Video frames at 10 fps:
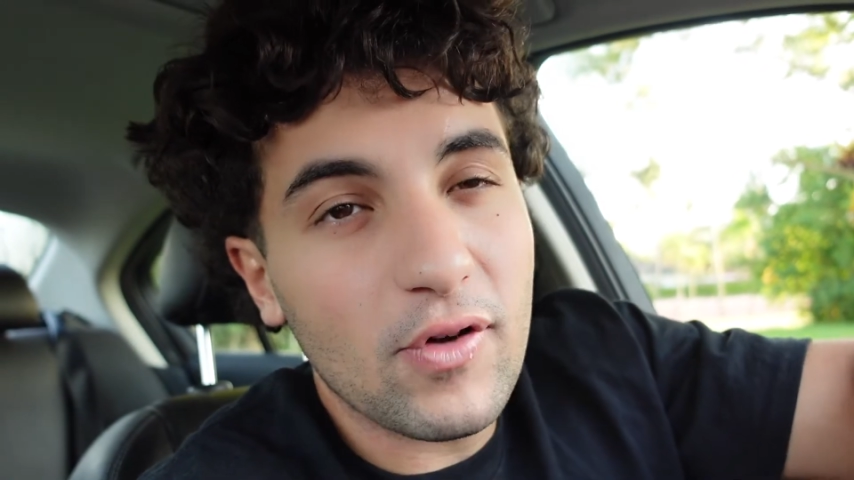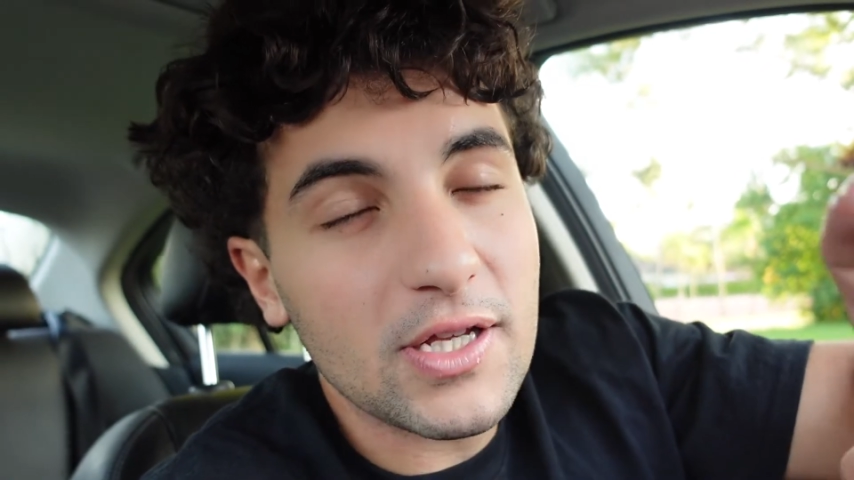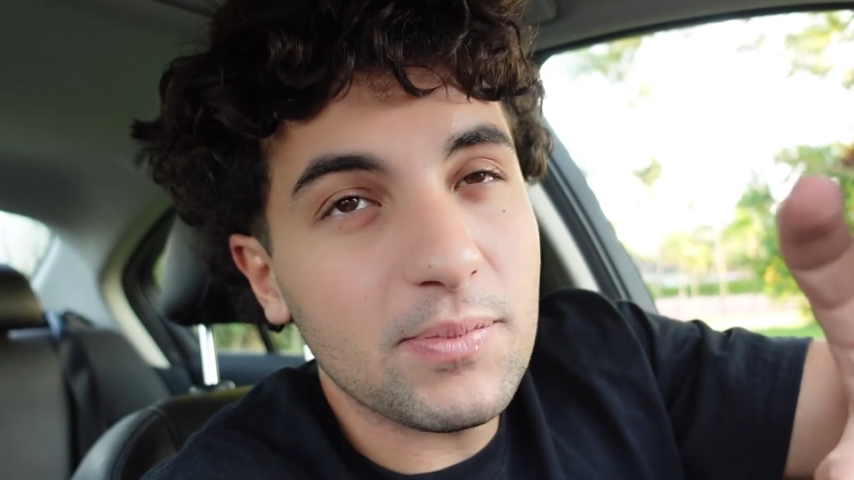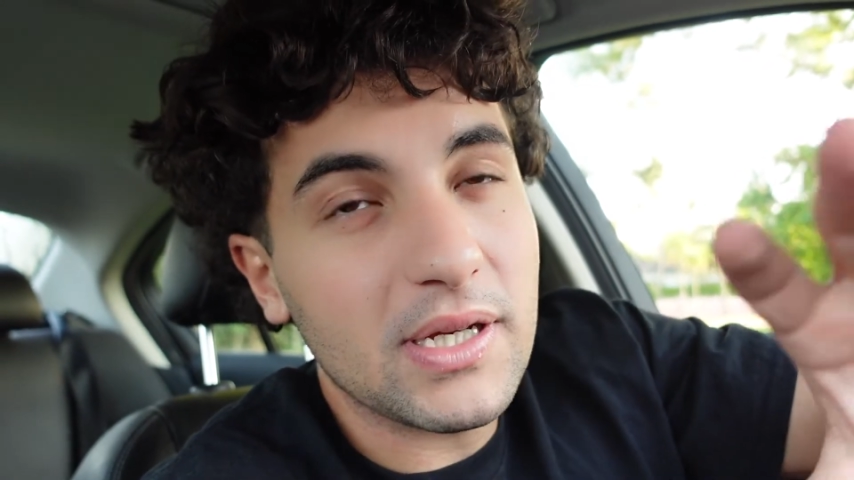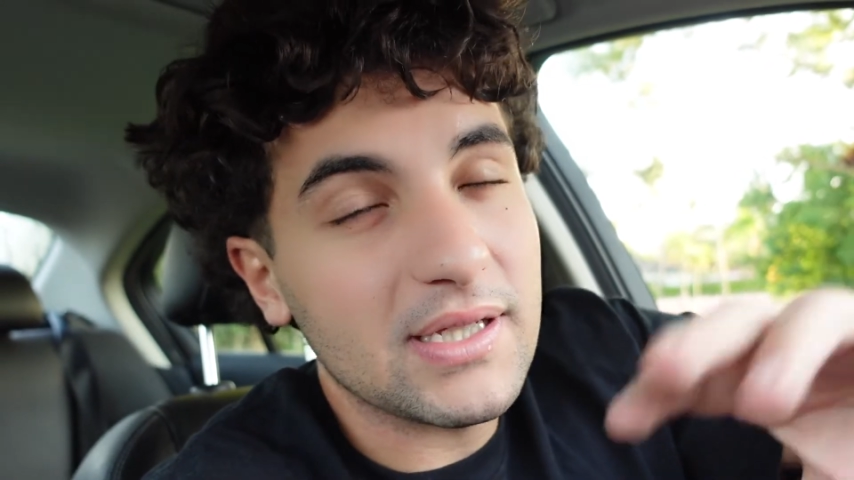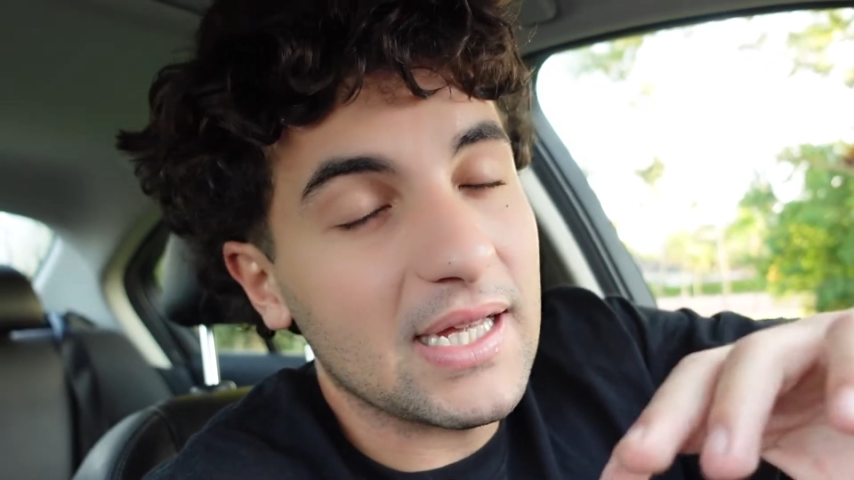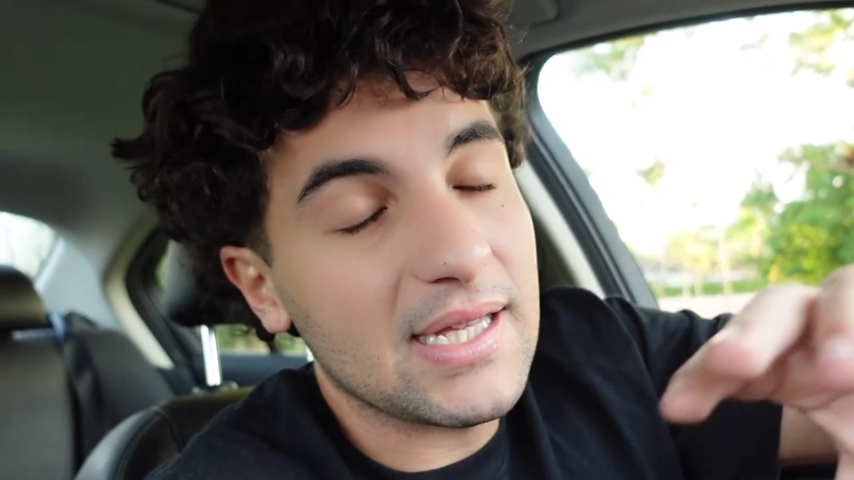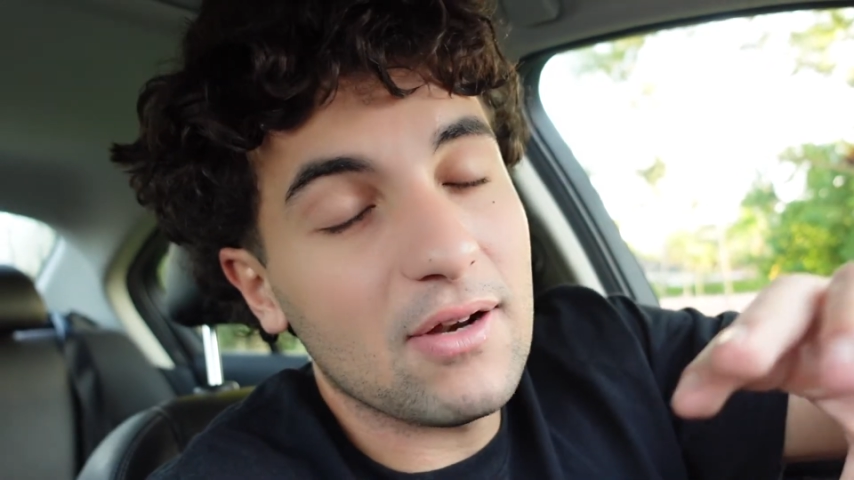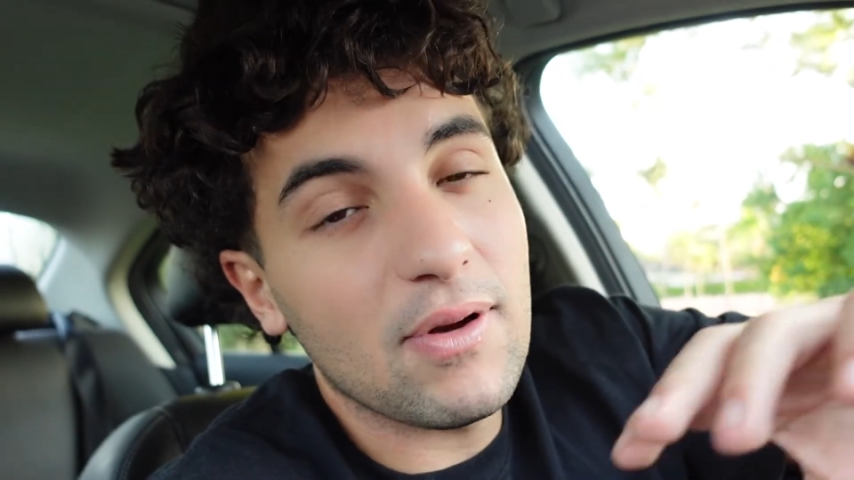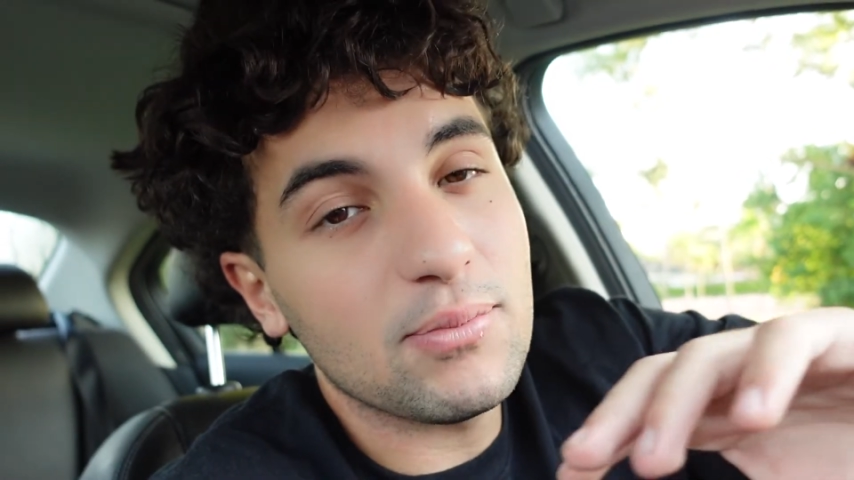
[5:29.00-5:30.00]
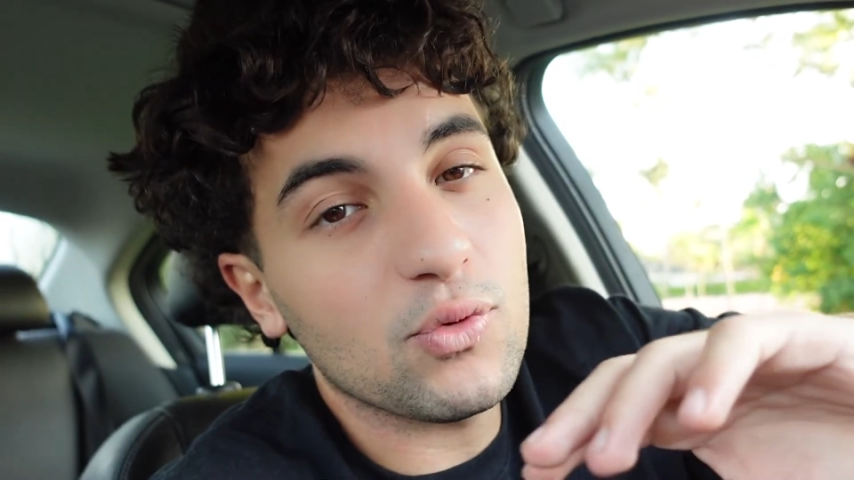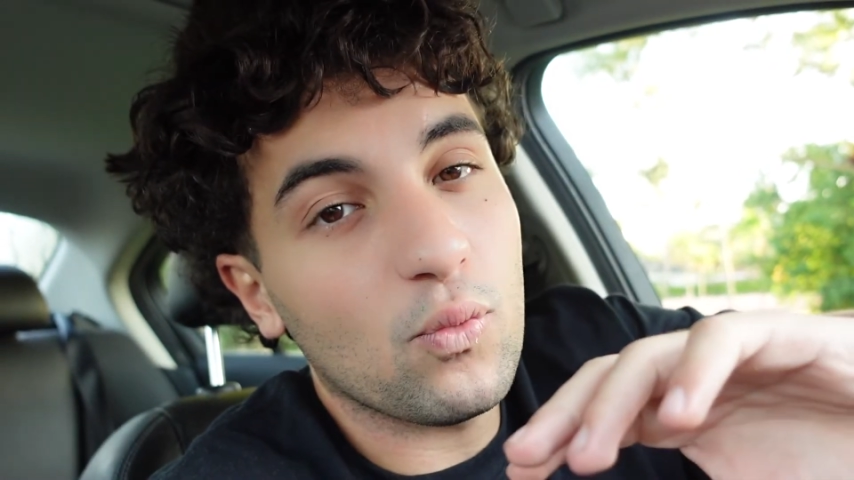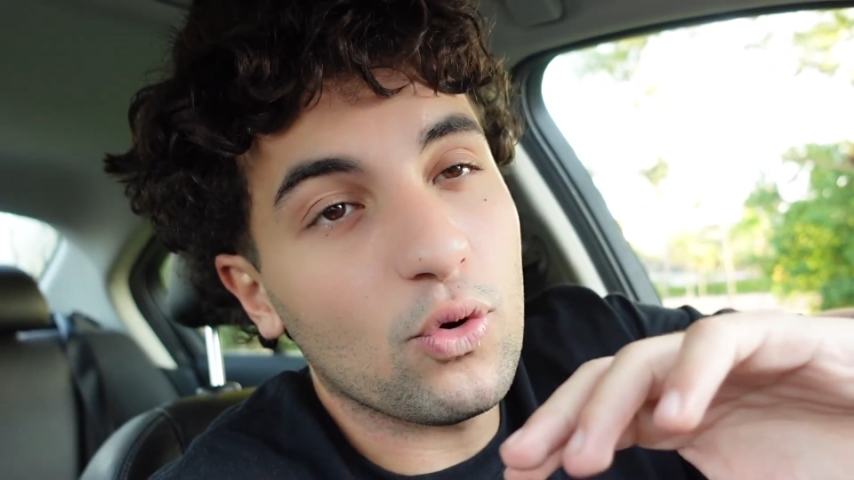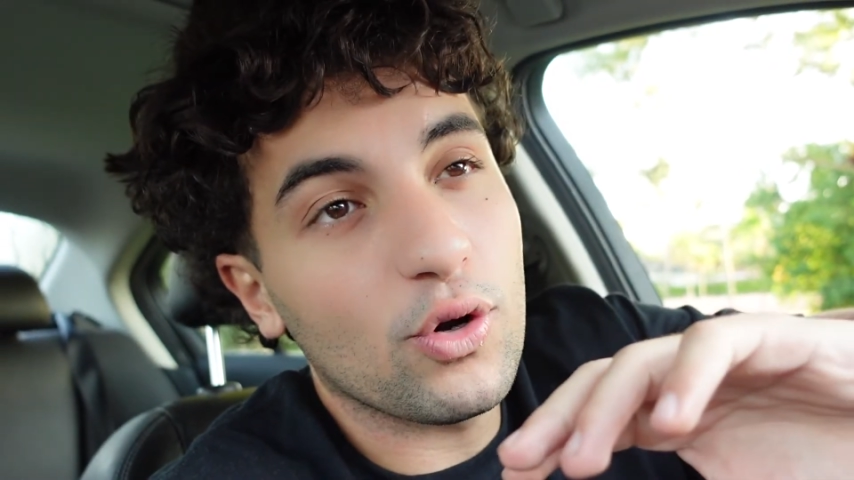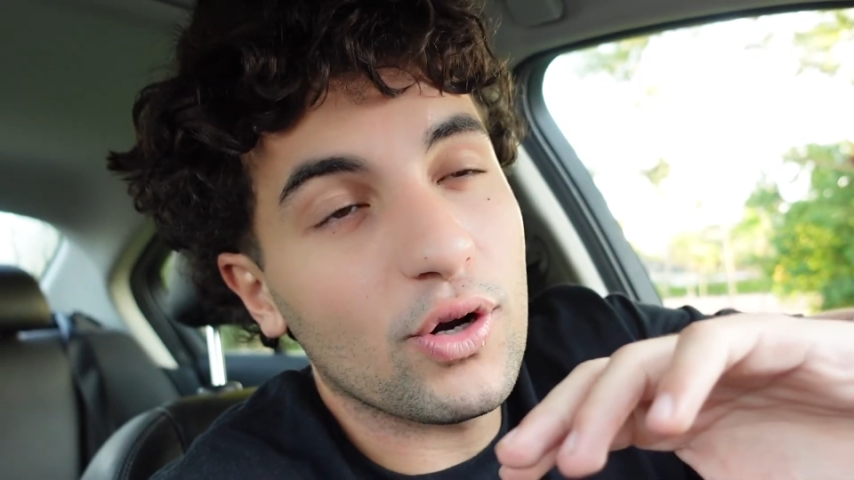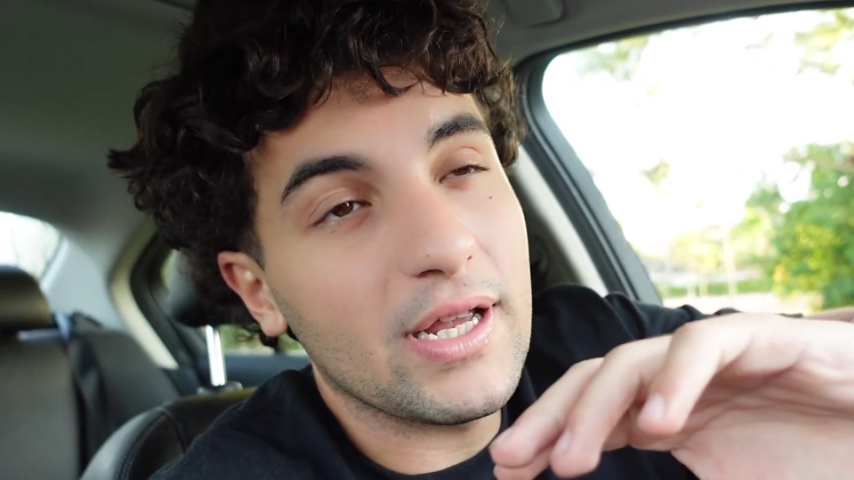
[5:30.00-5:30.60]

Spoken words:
rest because that 10 reps were